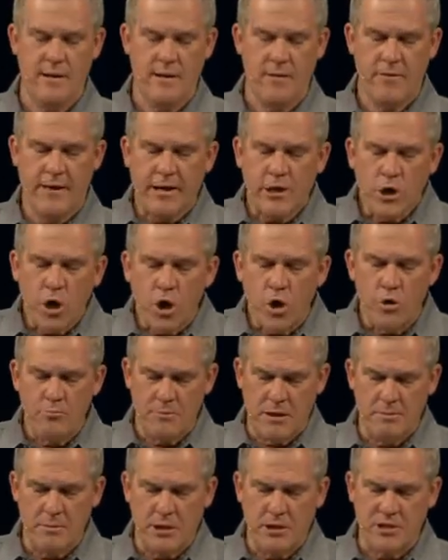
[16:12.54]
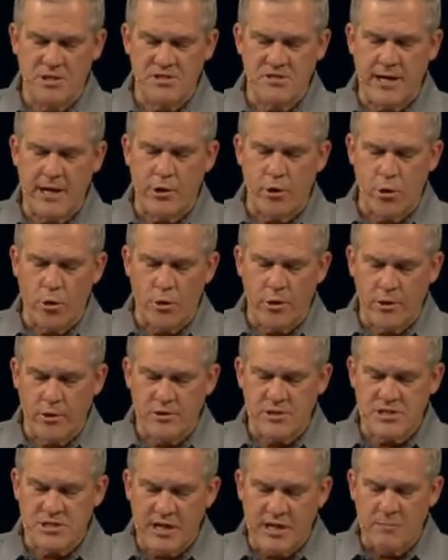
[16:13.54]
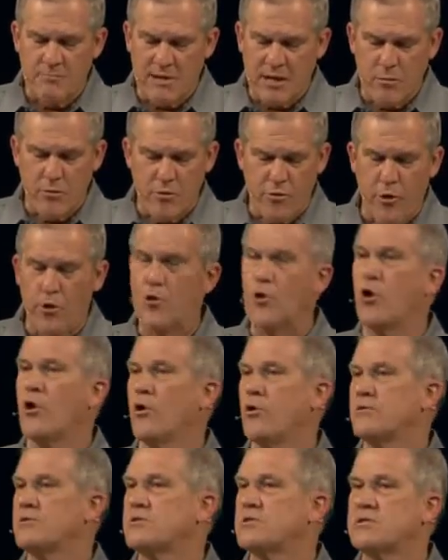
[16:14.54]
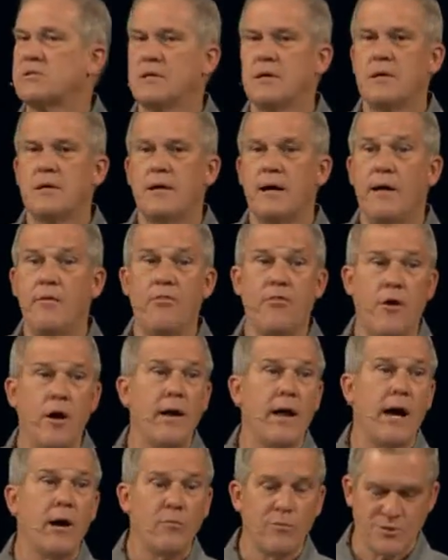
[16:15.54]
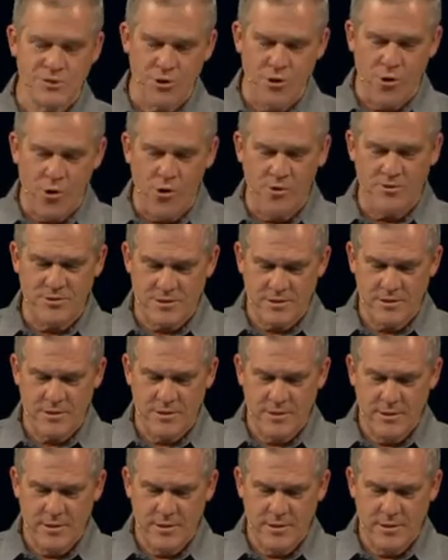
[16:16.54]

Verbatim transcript: They called me because they had earlier seen me with a nurse and thought I was a nurse.